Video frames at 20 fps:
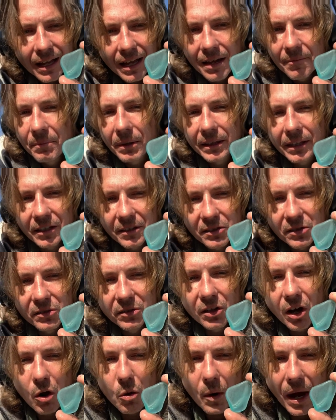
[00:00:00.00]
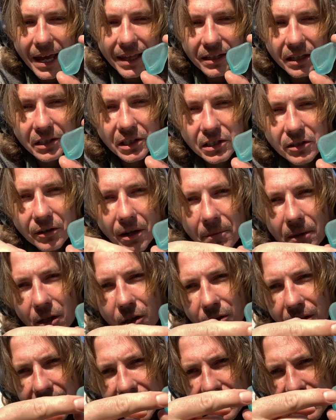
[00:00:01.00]
but there's no way this is from an
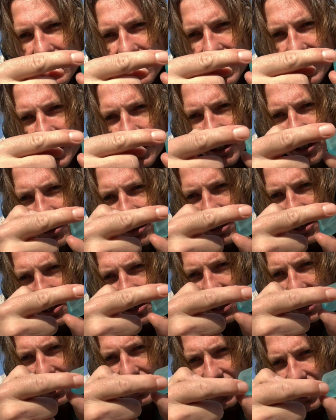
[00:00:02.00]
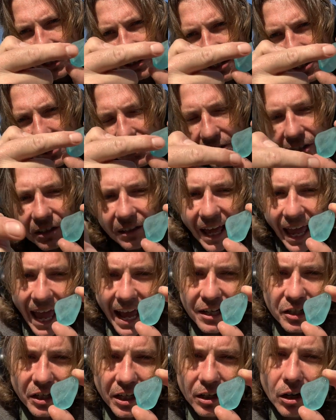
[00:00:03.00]
old insulator. You can see it's got this little
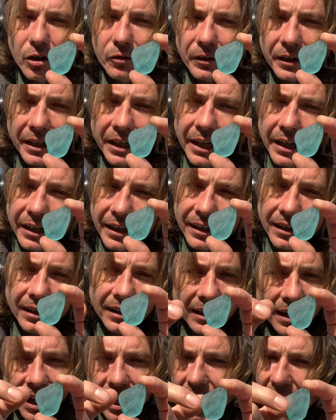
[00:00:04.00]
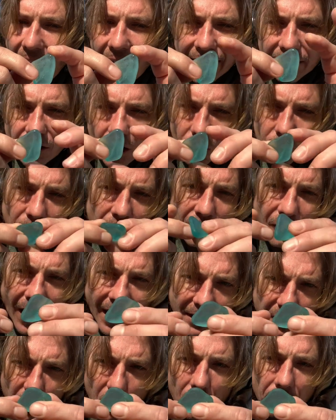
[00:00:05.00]
edging over here. I don't
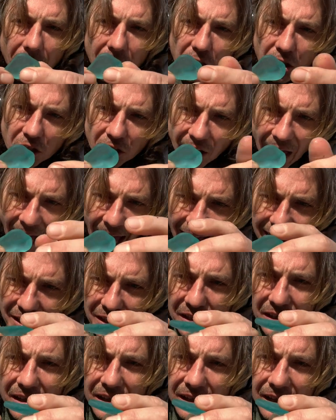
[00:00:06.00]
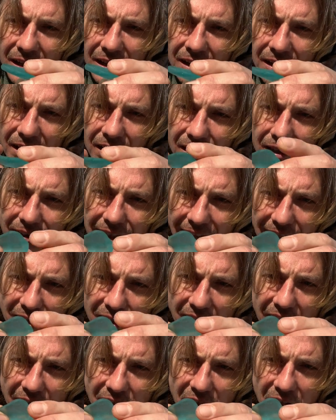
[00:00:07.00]
find too much glass that's
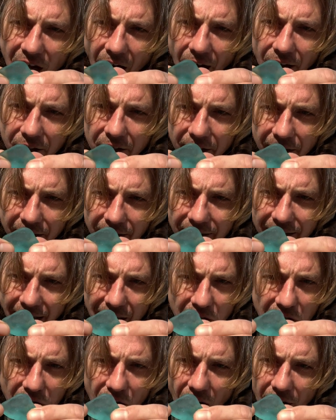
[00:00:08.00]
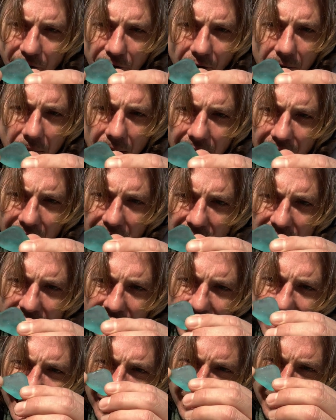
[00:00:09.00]
this color that's not from an
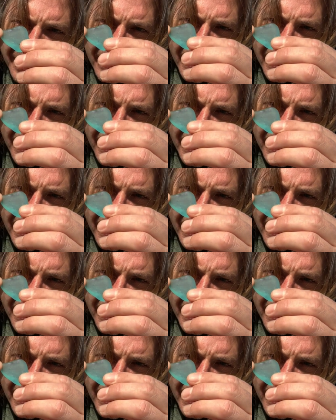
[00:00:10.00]
insulator.